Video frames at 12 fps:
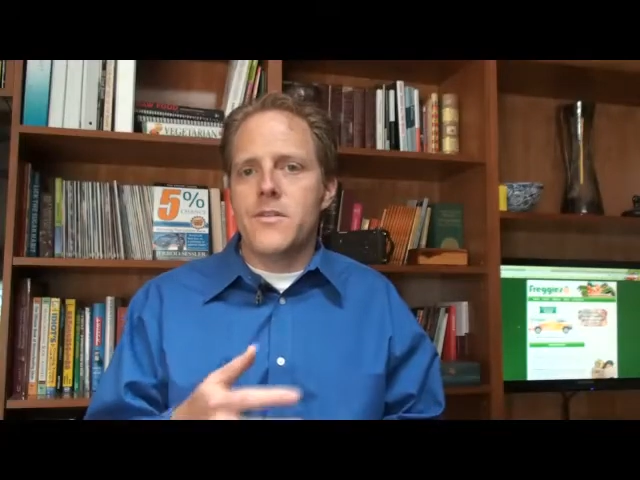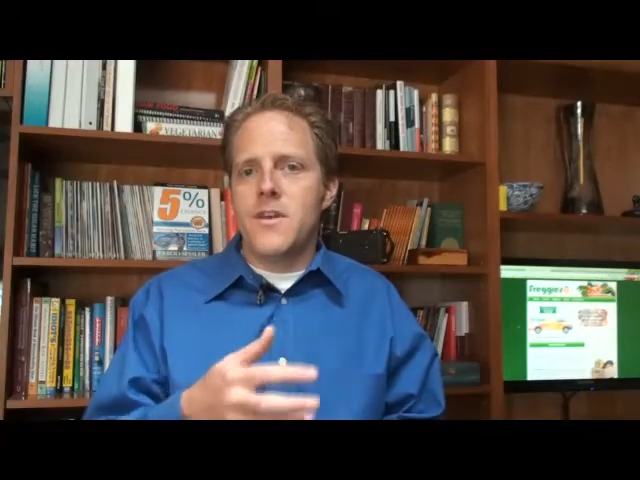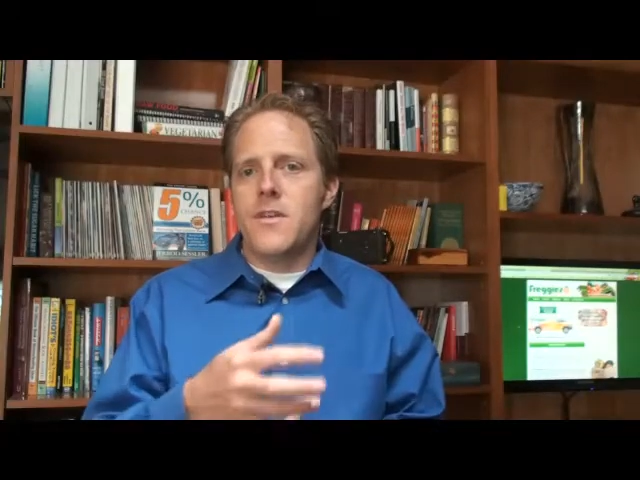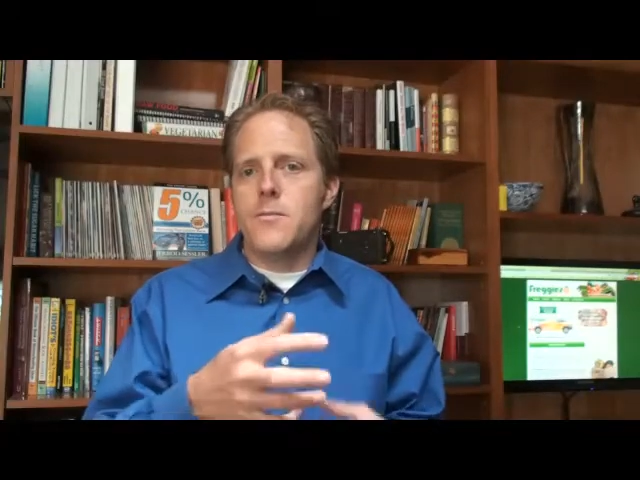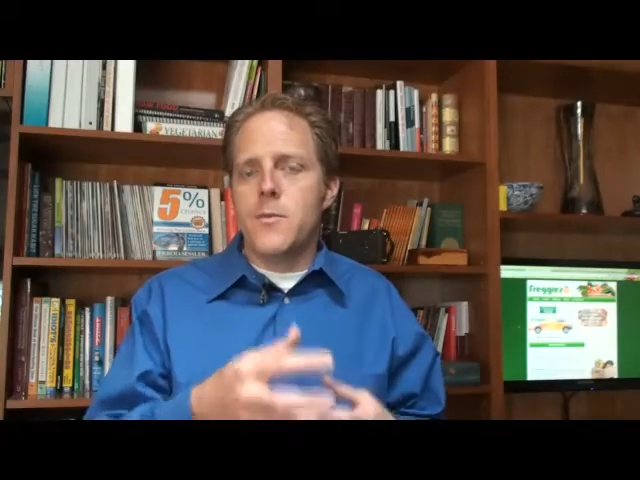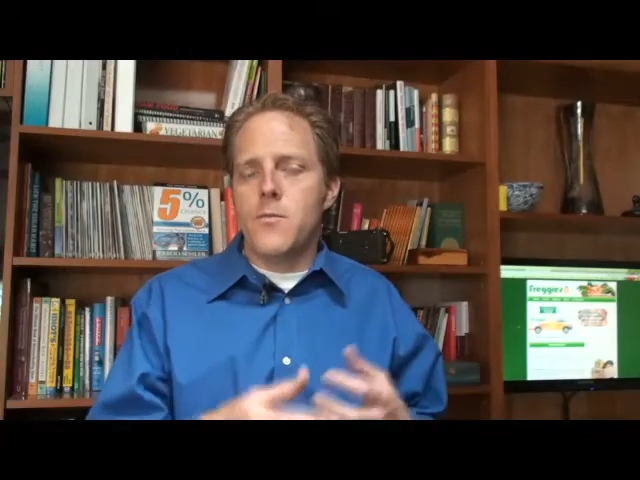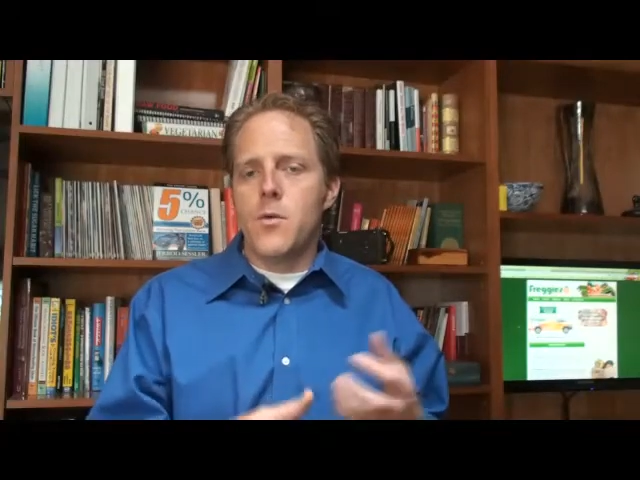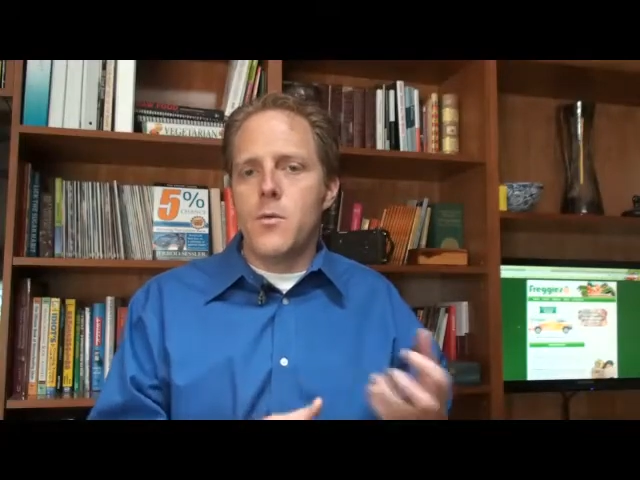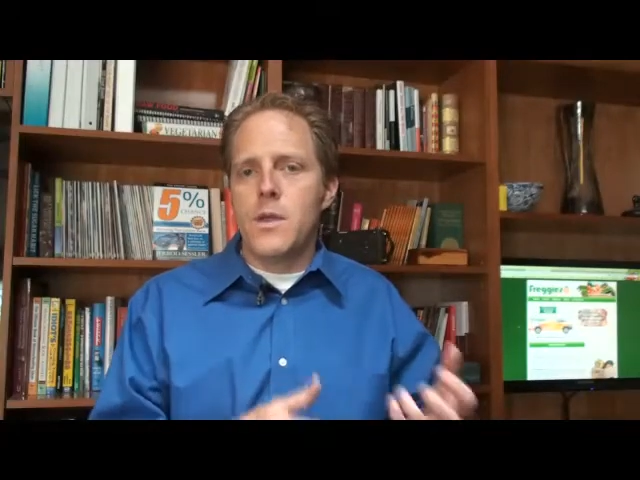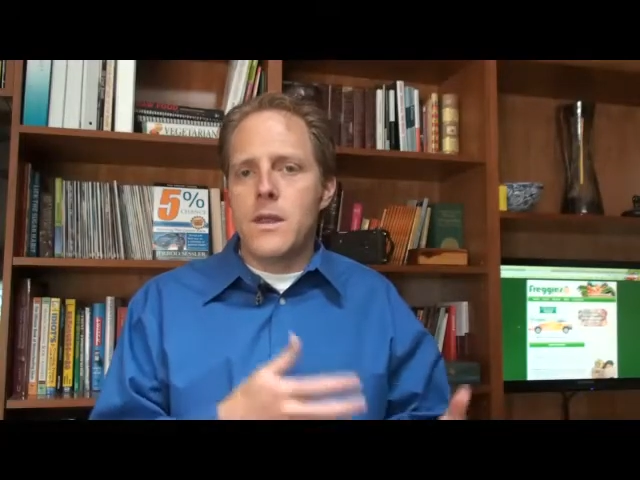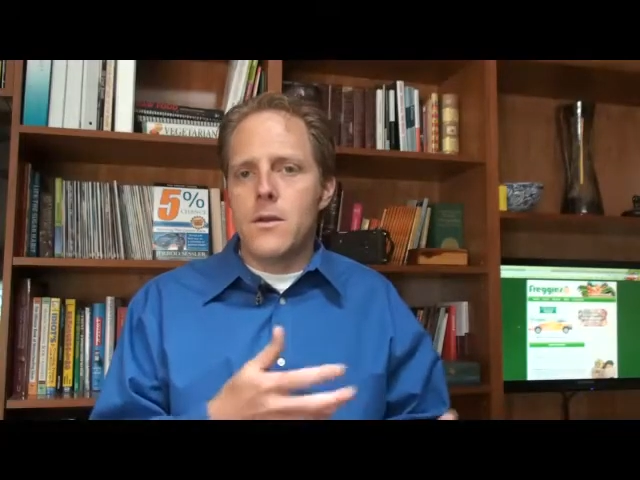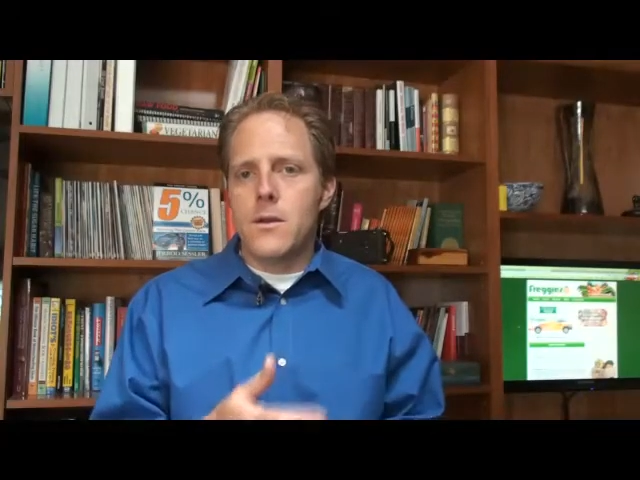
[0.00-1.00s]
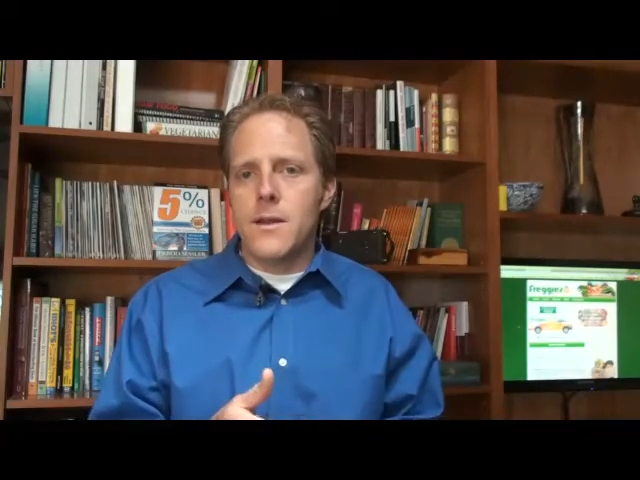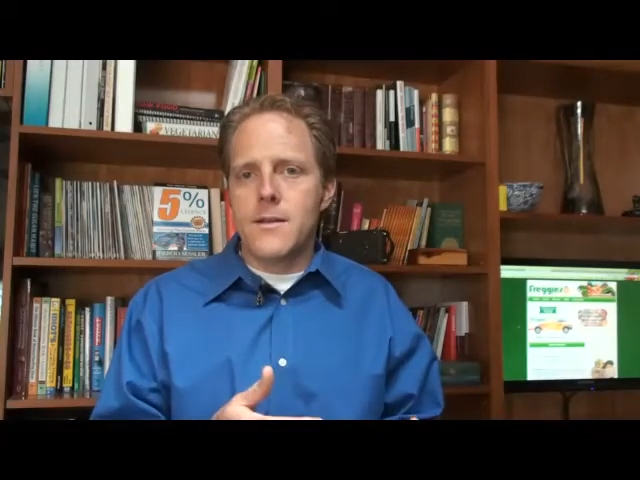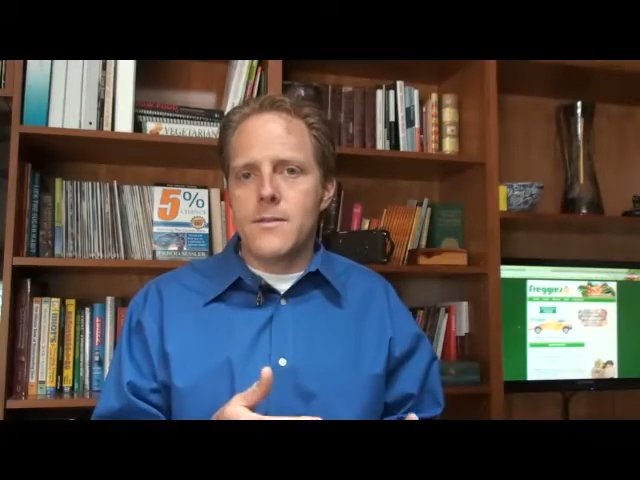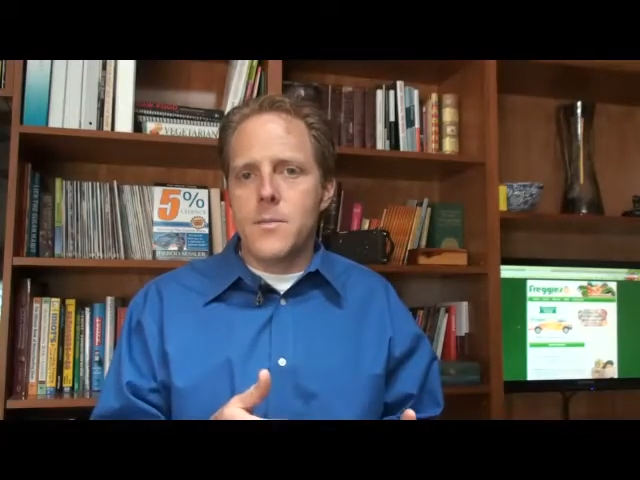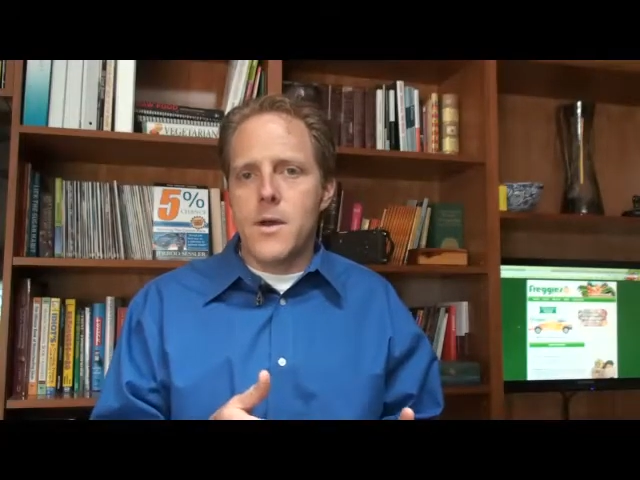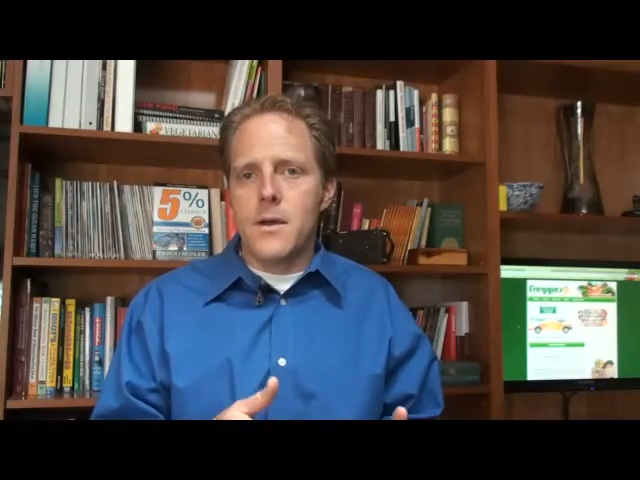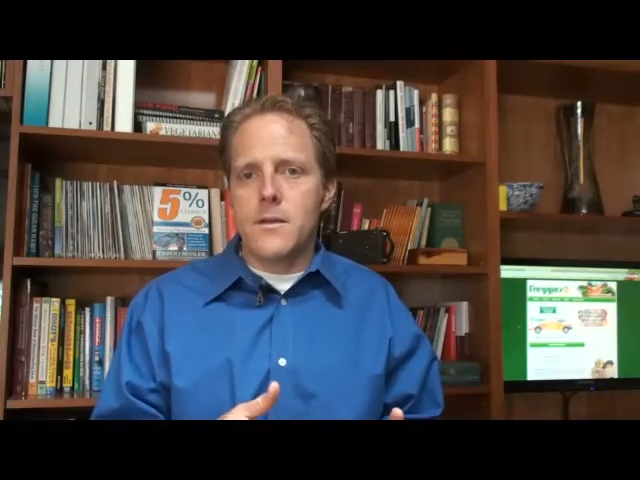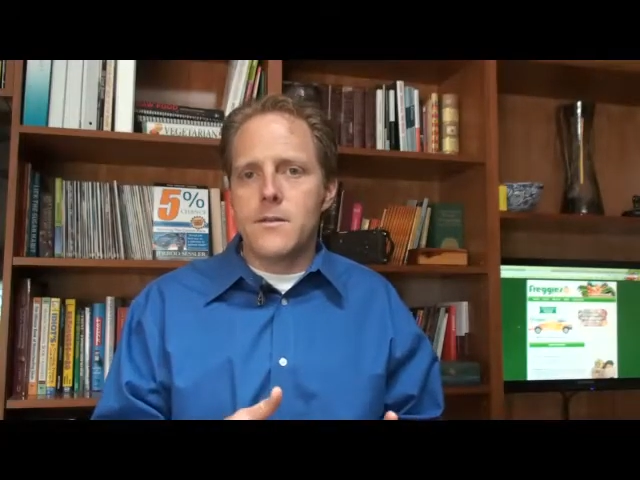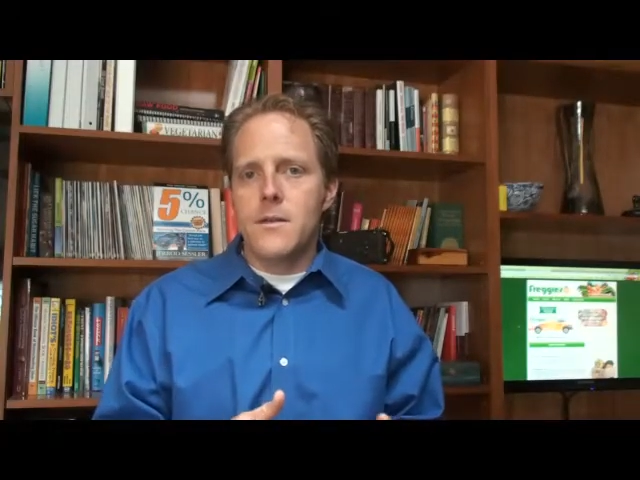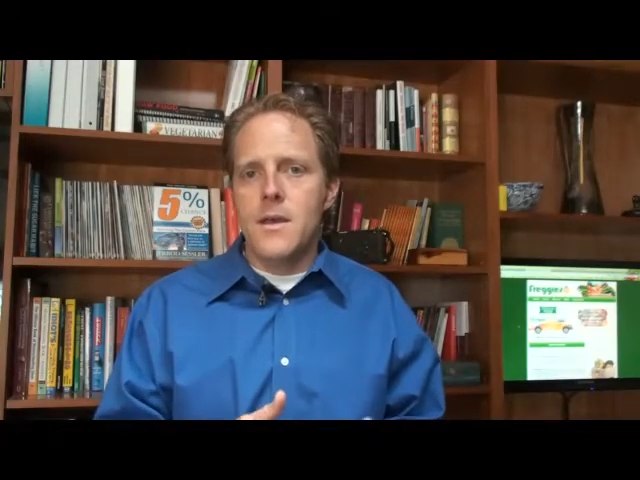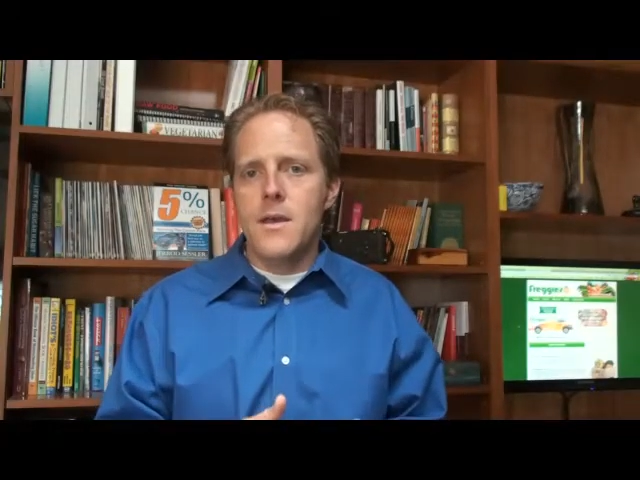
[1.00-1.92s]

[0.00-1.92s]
stuff before we get our next box?